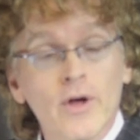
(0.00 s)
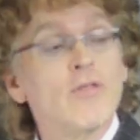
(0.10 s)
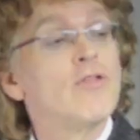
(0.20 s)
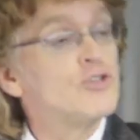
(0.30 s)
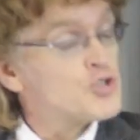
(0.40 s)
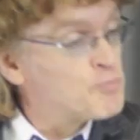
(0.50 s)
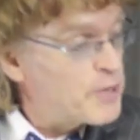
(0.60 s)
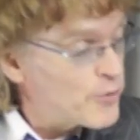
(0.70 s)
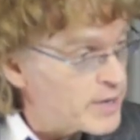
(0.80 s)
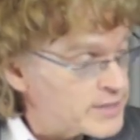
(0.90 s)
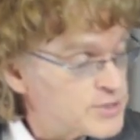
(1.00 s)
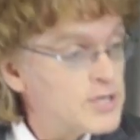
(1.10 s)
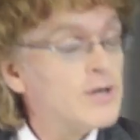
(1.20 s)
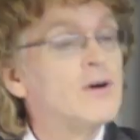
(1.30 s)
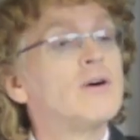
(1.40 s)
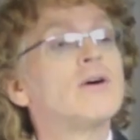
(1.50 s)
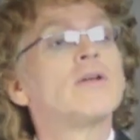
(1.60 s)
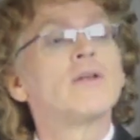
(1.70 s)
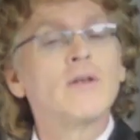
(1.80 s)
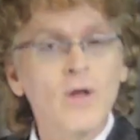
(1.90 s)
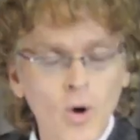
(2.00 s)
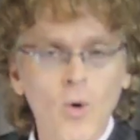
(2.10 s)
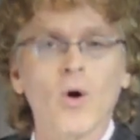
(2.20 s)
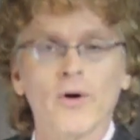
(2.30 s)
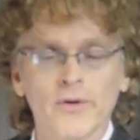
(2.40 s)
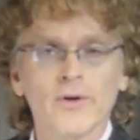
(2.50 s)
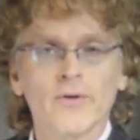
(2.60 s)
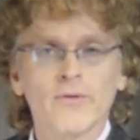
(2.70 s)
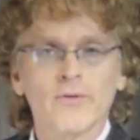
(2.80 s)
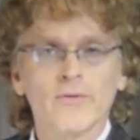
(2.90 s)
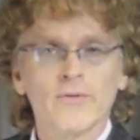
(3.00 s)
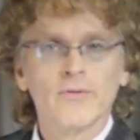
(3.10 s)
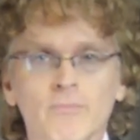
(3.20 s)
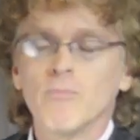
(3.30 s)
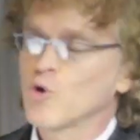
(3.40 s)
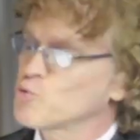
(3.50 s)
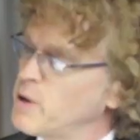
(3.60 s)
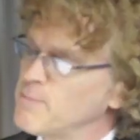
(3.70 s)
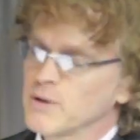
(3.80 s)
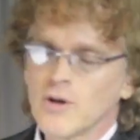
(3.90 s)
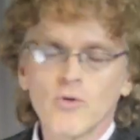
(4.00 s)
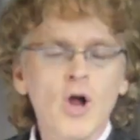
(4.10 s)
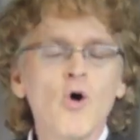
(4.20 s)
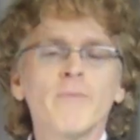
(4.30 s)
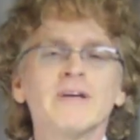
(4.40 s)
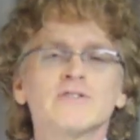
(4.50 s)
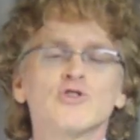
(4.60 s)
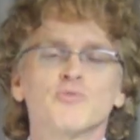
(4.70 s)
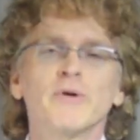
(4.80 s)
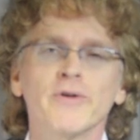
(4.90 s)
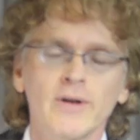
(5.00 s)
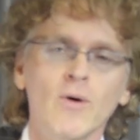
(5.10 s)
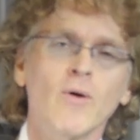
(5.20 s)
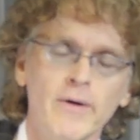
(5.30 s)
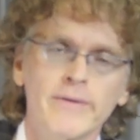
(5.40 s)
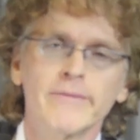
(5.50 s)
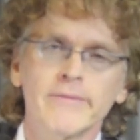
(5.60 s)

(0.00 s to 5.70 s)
the Spirit Lord most people don't know him as the Spirit Lord